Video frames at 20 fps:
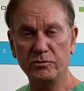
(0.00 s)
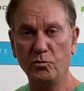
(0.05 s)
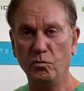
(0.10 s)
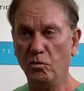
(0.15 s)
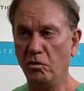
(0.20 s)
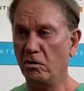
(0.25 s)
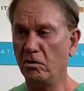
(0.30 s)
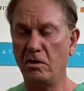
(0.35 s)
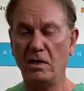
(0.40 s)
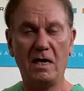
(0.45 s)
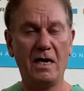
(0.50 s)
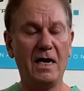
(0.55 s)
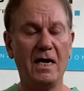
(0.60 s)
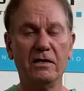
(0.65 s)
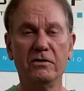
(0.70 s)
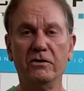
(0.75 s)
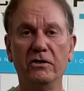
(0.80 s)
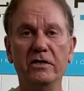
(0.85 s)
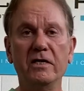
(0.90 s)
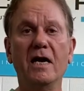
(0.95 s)
were, I
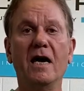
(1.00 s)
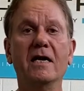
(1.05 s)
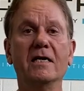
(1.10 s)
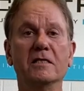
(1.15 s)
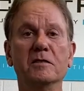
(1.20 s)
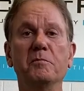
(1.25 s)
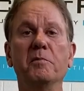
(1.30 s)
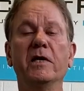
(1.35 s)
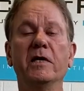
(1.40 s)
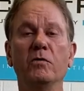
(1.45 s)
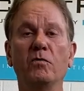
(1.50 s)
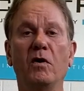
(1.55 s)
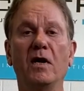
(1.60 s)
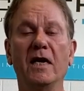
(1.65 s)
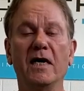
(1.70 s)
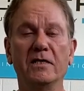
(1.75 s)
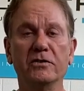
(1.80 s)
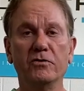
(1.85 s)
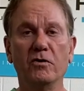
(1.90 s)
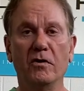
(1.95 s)
could not explain
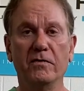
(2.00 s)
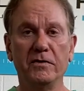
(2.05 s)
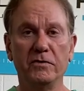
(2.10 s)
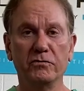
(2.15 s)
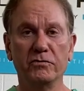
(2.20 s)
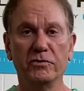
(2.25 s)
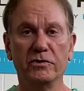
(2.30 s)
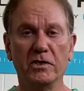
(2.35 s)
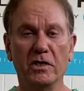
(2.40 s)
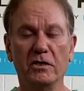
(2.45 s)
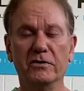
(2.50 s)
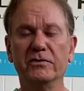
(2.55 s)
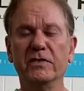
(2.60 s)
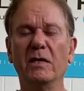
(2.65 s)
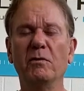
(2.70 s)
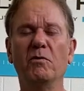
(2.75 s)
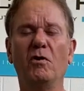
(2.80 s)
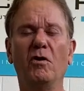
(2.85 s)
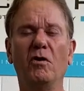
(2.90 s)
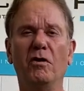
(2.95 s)
why I saw these results. They
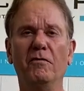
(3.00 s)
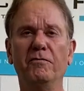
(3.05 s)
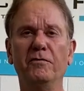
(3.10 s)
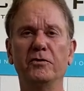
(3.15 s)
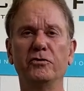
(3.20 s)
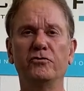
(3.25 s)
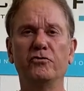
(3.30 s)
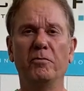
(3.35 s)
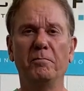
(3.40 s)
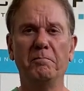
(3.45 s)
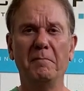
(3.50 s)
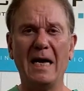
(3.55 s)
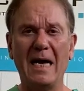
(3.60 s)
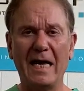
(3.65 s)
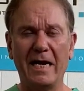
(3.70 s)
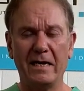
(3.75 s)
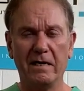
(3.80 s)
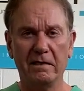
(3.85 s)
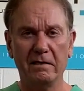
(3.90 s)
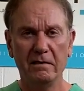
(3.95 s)
were often
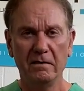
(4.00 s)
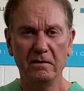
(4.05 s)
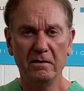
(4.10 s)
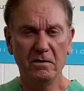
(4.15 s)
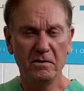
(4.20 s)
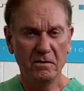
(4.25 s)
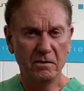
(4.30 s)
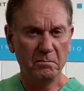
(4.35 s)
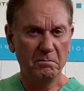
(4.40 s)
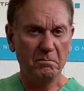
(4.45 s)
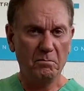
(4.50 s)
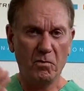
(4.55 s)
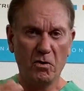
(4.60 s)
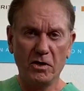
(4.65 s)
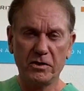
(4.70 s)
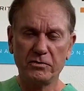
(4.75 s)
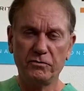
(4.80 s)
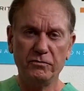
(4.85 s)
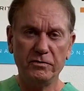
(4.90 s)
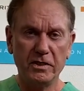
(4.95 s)
dramatic,
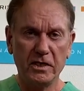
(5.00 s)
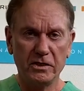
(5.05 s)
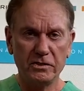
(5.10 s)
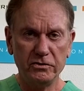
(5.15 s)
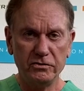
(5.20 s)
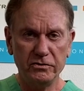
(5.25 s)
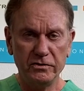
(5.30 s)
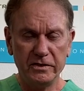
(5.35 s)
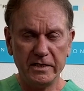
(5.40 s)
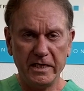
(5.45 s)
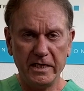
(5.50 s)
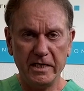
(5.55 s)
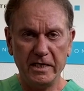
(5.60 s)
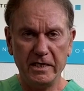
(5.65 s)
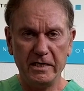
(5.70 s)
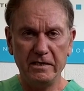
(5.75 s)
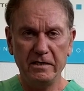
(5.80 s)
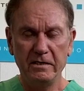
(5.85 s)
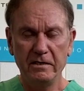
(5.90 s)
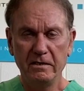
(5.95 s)
marked reductions
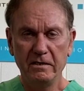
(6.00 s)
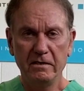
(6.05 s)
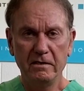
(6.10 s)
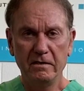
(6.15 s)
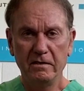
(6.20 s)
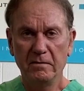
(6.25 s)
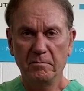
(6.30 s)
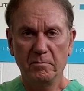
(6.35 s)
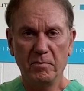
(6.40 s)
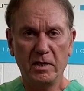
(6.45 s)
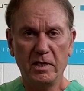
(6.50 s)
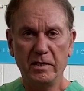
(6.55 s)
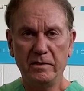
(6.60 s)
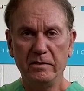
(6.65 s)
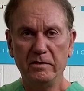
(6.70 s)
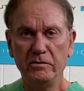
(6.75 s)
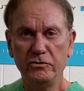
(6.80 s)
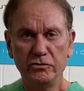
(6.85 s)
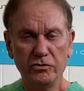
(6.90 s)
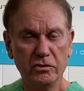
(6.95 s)
in
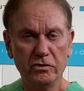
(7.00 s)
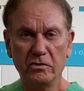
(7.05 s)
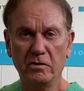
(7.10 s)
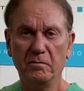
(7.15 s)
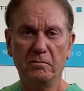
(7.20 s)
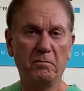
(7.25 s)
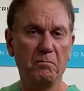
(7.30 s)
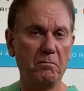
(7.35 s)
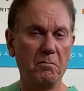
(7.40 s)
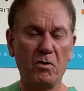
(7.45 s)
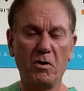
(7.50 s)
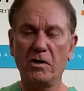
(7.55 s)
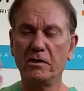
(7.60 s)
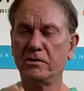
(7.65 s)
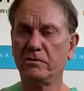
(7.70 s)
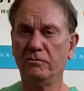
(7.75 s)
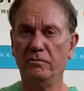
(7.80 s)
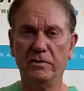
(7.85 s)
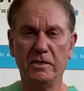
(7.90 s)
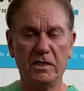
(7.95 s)
blood sugar,
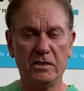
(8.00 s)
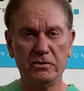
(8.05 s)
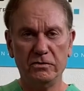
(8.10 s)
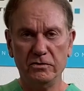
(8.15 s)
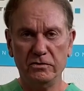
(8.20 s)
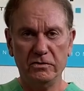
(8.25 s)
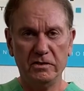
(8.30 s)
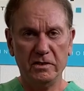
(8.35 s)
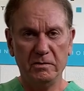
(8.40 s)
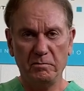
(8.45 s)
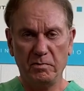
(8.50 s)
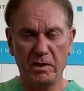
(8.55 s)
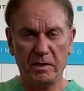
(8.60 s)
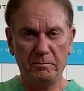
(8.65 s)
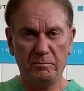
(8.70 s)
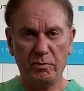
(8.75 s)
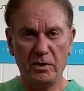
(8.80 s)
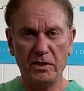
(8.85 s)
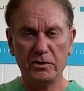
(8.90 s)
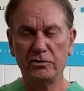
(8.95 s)
marked reductions in
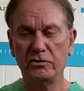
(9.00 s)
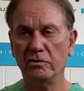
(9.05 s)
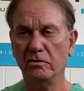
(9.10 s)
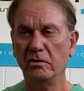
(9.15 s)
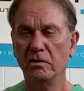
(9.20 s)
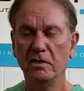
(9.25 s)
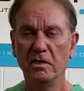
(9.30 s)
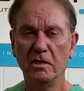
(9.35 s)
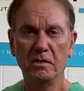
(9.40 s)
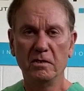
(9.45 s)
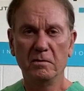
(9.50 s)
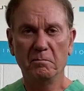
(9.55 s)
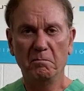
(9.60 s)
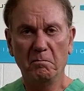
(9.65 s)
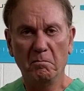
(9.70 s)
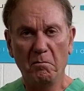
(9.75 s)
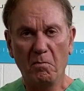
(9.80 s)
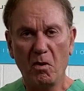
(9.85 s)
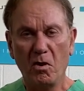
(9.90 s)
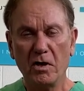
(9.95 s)
blood pressure,
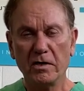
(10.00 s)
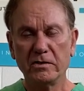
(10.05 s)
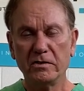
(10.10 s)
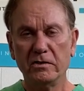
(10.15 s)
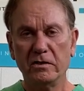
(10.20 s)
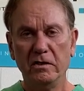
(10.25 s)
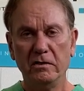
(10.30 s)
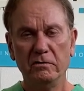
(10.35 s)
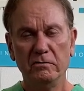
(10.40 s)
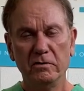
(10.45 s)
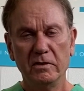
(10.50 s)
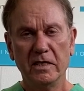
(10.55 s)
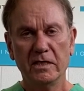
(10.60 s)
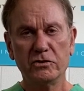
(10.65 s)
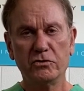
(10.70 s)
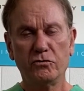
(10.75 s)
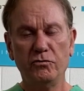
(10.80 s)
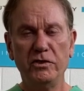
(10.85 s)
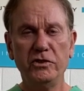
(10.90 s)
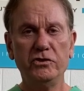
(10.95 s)
marked
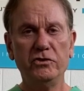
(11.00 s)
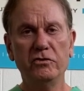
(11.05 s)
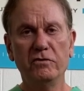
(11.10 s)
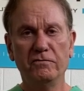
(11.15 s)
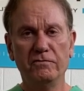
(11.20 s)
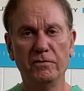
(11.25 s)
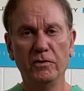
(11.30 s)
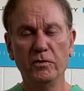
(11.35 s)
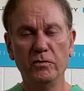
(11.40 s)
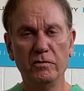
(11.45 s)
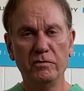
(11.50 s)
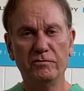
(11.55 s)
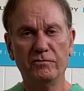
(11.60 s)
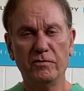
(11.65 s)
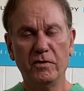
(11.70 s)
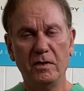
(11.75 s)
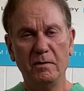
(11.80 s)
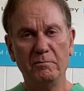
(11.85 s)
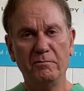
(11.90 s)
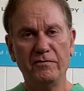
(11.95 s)
excretion of fluid
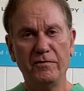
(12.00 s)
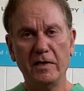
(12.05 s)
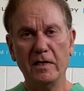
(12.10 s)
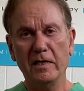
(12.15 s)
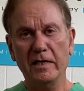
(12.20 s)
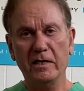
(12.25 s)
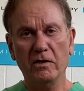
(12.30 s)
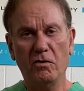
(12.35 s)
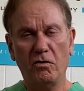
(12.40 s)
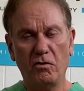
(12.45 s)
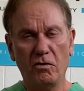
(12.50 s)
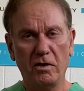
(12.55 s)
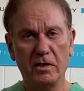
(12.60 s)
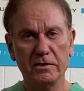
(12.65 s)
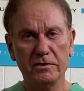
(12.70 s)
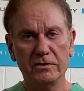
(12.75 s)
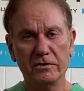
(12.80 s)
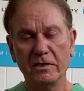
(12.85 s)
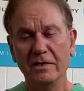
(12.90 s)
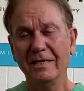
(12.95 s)
from failing
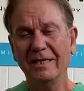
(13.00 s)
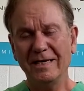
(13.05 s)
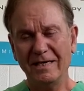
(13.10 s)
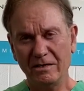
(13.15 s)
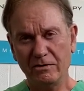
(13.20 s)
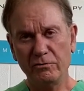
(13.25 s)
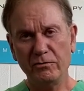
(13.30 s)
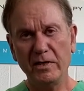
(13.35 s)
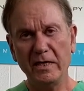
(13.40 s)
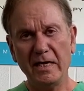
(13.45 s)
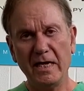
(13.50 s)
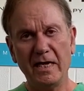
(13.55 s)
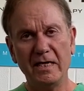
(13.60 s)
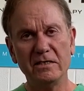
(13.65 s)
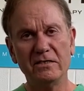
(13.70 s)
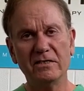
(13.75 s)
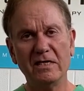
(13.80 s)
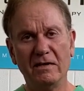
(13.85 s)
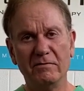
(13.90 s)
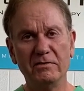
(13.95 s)
hearts in 3
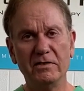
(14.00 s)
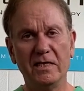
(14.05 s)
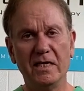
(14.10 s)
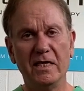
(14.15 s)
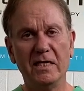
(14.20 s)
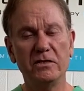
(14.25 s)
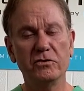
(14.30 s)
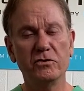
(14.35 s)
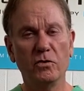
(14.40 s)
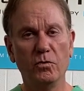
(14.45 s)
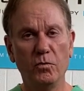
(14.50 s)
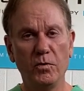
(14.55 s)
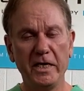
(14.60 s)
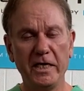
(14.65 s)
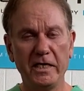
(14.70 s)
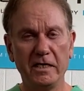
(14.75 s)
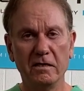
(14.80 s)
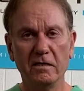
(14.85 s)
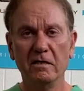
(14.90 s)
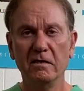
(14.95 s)
days, 7 days, a
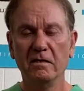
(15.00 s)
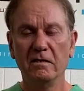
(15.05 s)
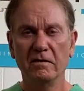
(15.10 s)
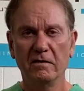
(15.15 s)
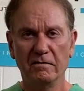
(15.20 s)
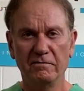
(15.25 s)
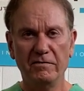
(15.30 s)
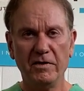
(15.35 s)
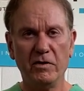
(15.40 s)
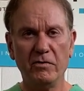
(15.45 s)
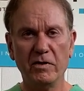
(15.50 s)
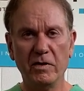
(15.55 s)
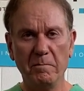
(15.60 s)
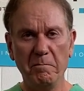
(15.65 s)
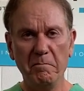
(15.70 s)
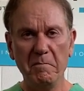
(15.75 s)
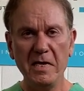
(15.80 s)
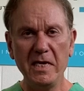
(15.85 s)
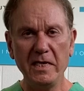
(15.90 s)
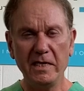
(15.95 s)
week, very
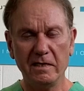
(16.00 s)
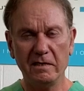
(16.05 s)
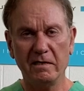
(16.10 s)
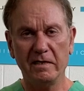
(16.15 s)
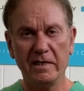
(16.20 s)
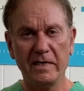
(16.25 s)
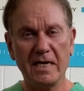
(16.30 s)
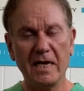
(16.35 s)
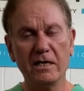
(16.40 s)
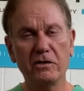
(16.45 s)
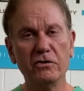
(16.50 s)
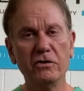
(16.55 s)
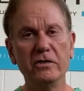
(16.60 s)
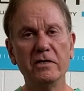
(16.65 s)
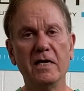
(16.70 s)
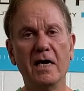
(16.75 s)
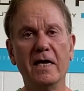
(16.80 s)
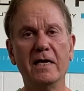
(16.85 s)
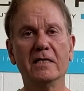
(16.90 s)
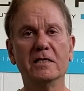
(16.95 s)
immediately, and I could
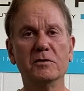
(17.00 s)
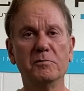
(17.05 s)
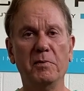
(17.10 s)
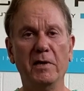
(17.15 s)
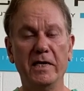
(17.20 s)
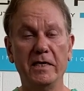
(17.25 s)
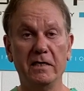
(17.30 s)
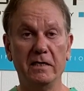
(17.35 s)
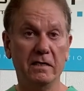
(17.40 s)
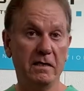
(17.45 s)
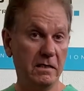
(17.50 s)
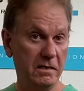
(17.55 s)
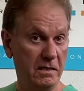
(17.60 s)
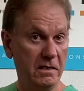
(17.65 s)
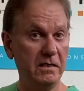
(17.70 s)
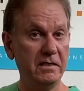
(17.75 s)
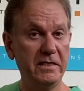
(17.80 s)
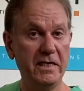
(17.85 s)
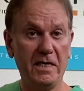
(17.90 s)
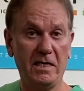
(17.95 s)
not explain it
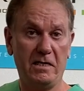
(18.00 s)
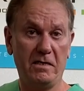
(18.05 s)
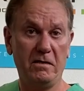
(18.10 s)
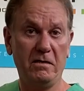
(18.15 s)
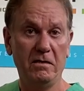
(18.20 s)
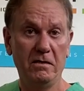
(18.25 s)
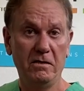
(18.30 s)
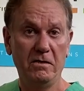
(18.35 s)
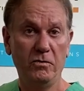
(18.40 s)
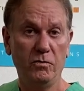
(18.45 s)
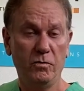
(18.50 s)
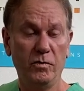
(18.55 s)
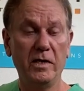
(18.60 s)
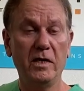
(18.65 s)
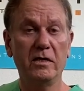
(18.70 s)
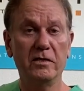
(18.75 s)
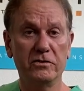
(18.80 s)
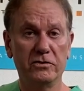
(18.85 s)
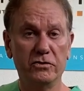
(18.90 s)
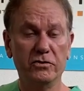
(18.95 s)
until we
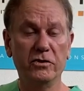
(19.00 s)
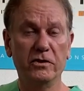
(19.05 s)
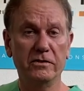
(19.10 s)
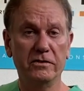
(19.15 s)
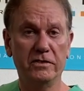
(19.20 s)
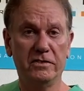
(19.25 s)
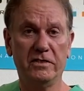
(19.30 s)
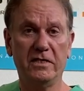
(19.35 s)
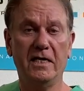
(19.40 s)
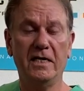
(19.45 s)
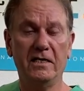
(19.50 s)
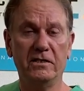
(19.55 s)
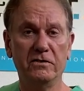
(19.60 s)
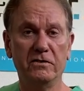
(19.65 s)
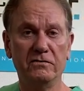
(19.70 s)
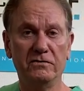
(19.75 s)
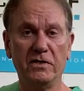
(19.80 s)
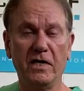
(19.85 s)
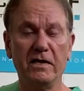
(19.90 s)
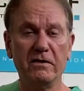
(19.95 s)
understood the science
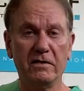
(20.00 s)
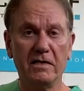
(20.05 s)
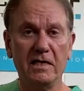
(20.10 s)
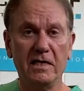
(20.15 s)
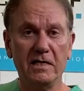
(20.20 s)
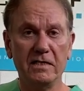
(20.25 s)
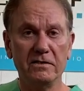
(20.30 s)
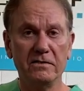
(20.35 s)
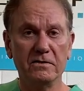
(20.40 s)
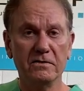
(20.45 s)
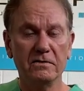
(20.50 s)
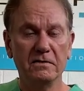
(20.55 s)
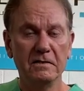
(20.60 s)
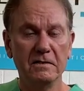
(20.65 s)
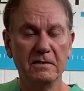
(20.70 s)
of cytokines.